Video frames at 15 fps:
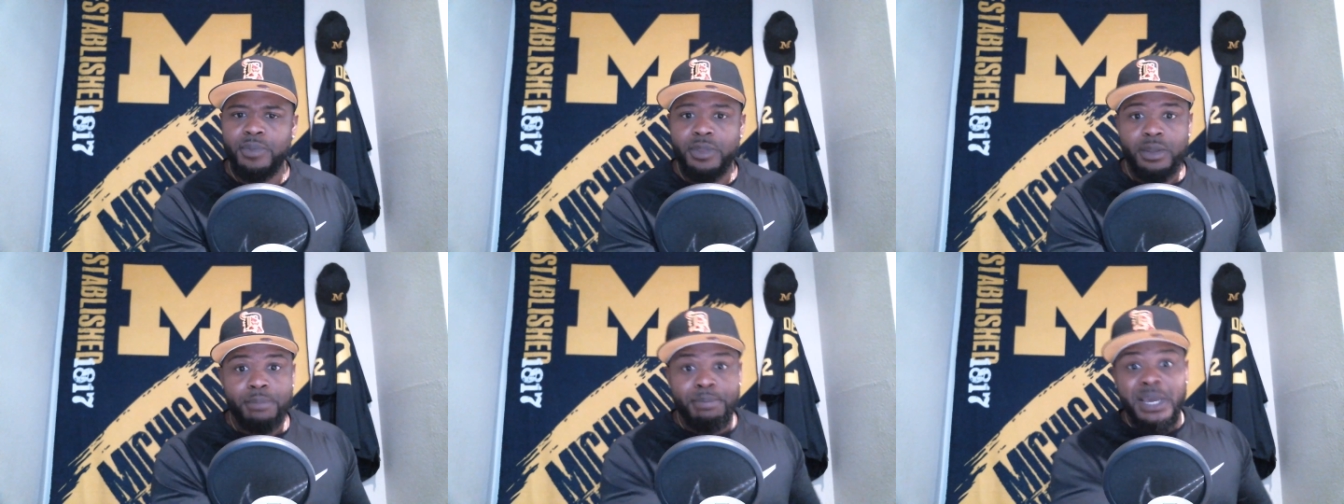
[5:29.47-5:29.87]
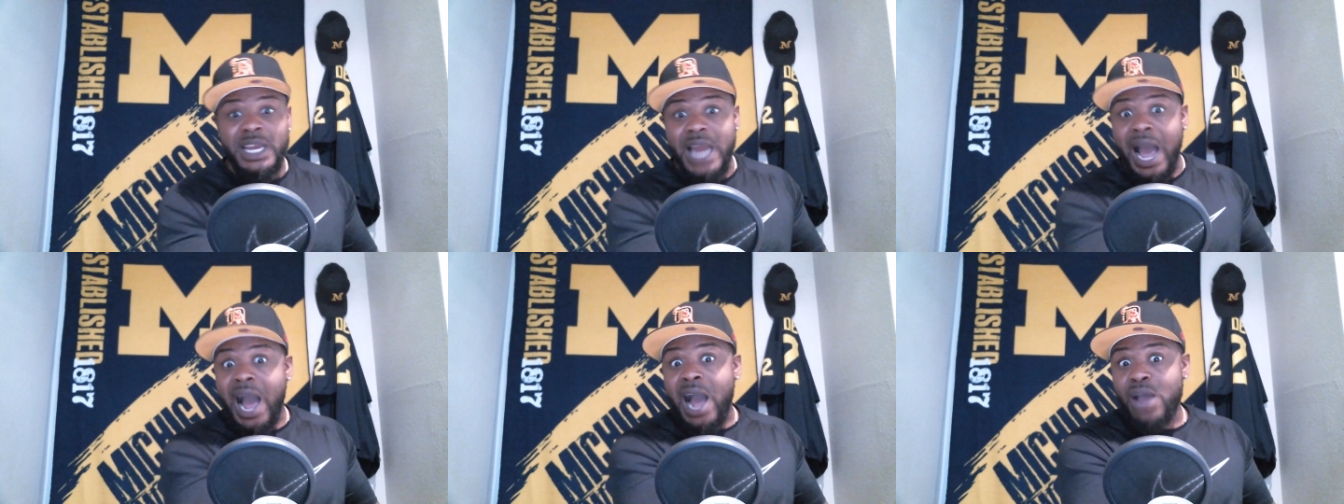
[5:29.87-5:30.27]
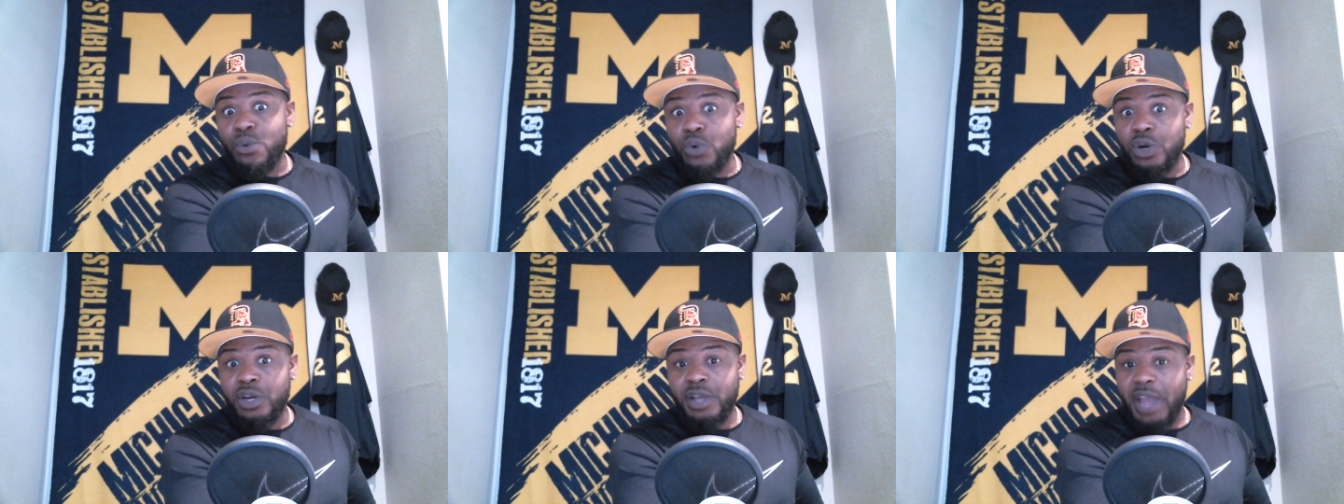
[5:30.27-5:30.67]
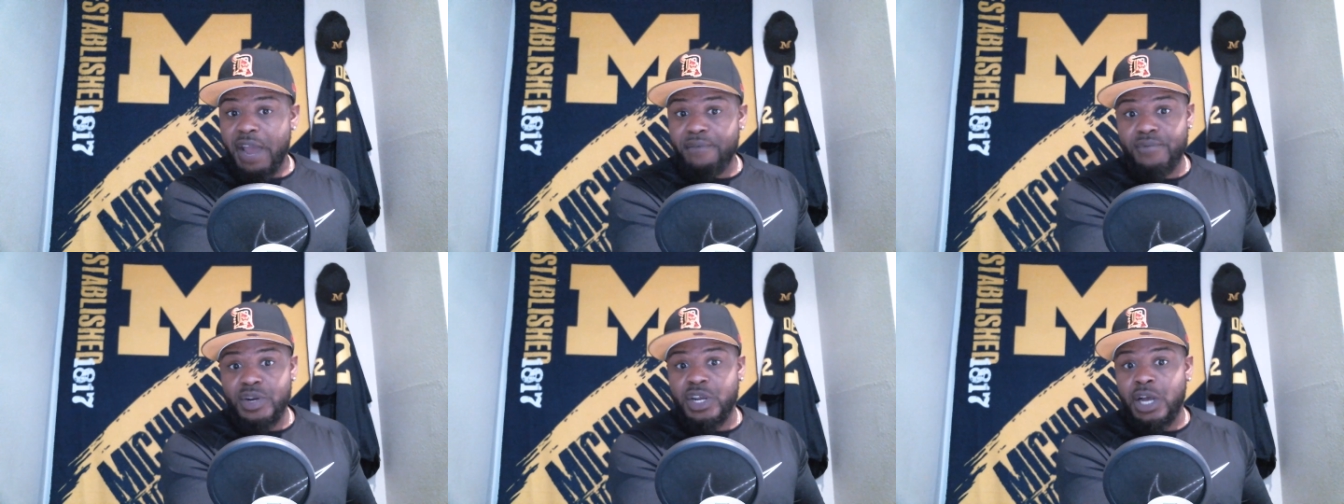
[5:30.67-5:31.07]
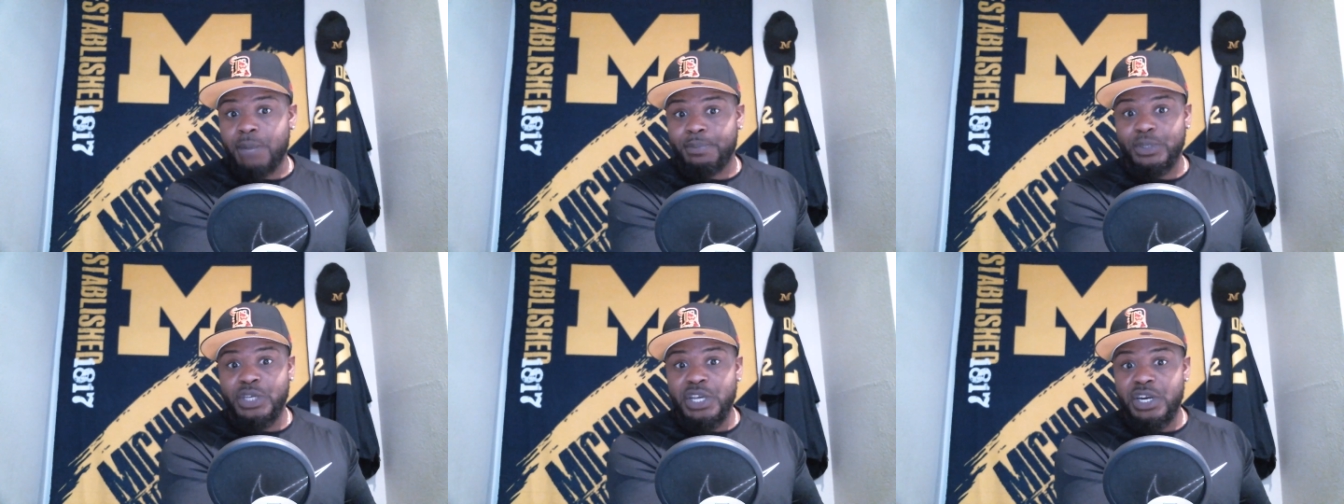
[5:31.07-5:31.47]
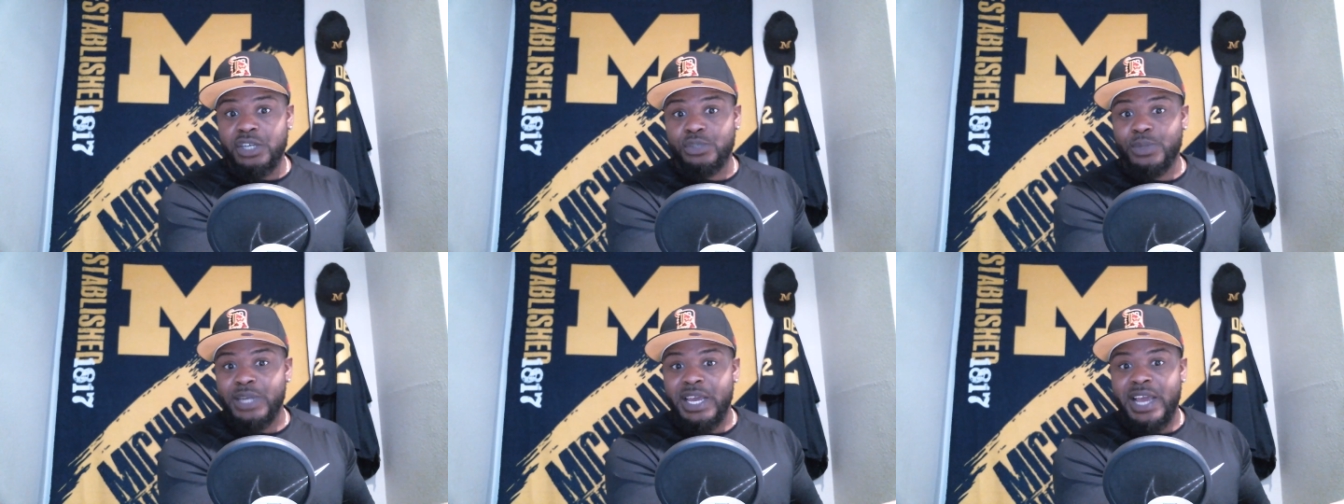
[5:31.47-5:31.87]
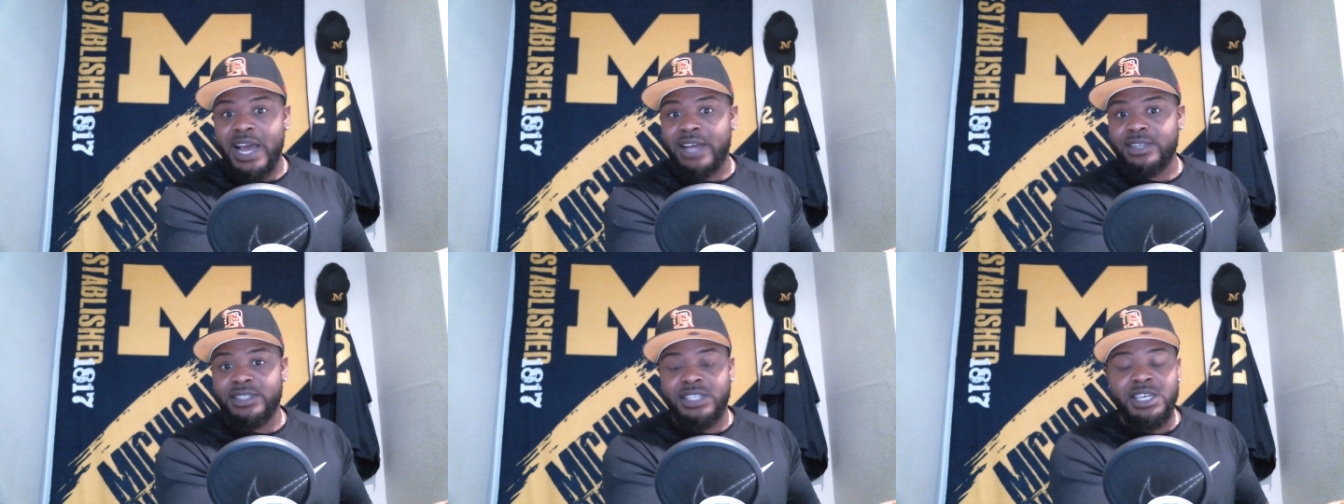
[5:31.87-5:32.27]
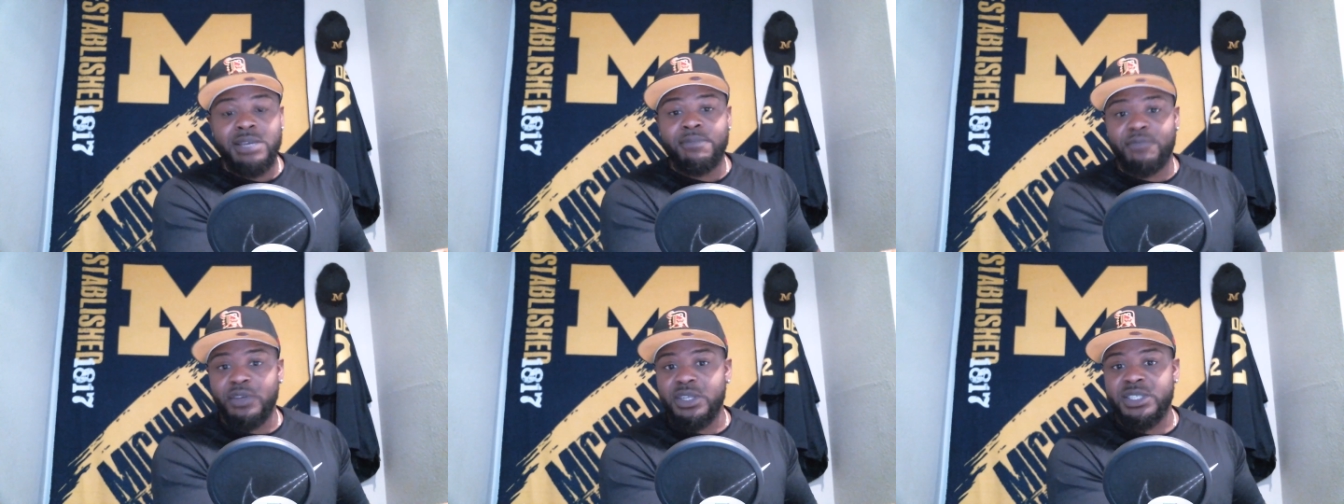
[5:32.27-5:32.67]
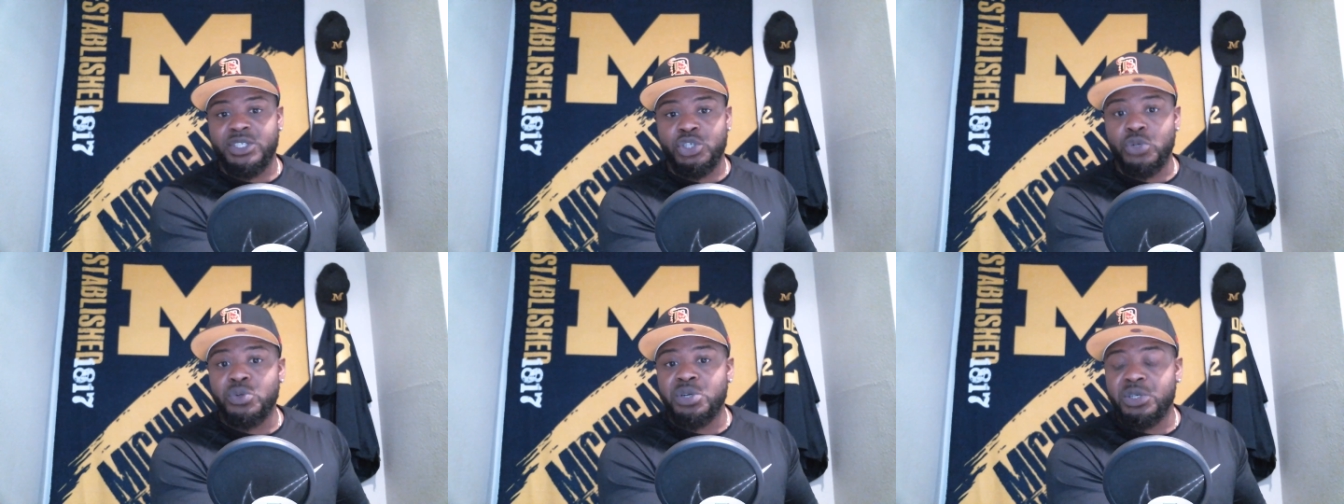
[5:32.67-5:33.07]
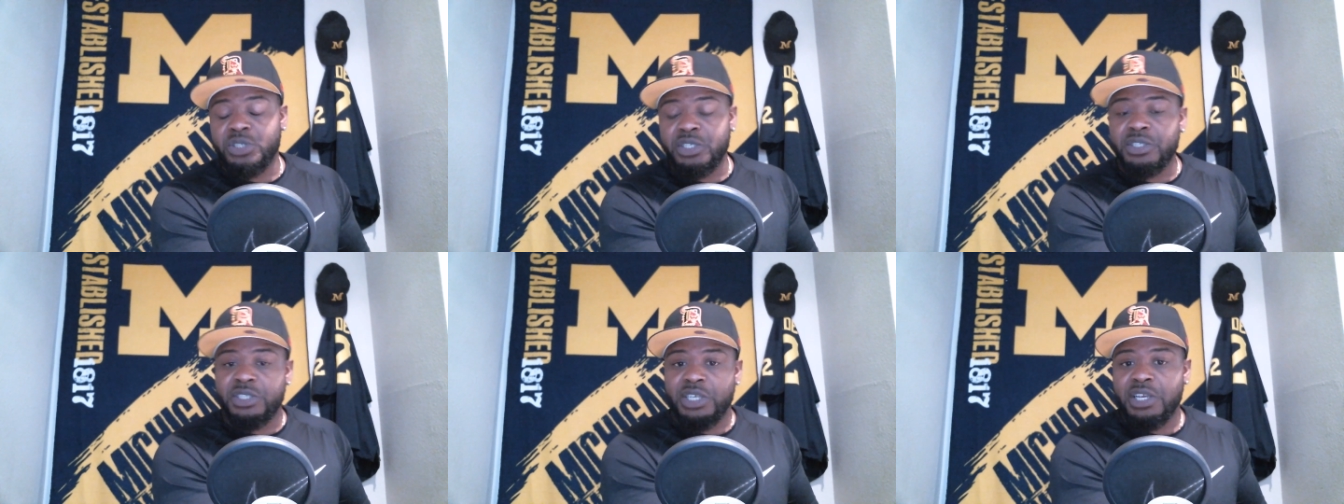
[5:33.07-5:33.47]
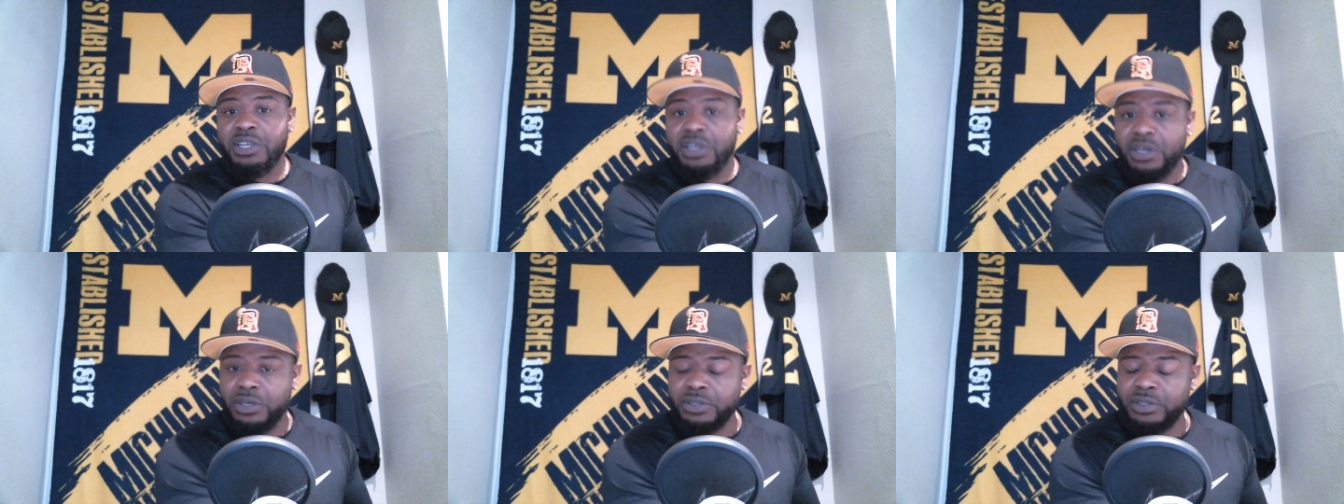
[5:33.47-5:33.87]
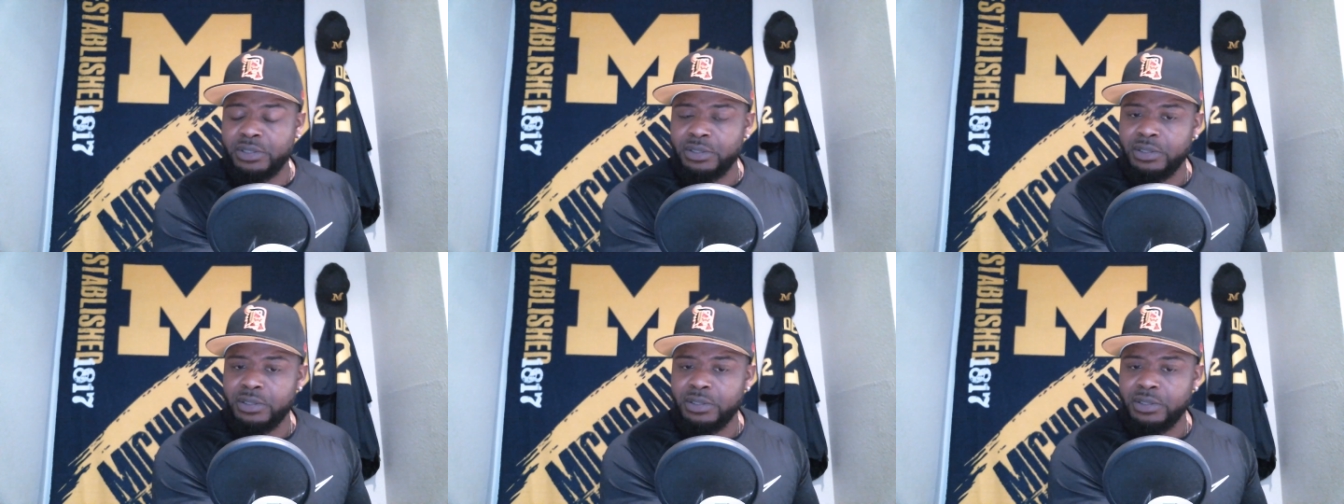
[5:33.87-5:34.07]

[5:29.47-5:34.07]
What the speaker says: Beat Iowa every couple years when they got a team full of juniors and seniors?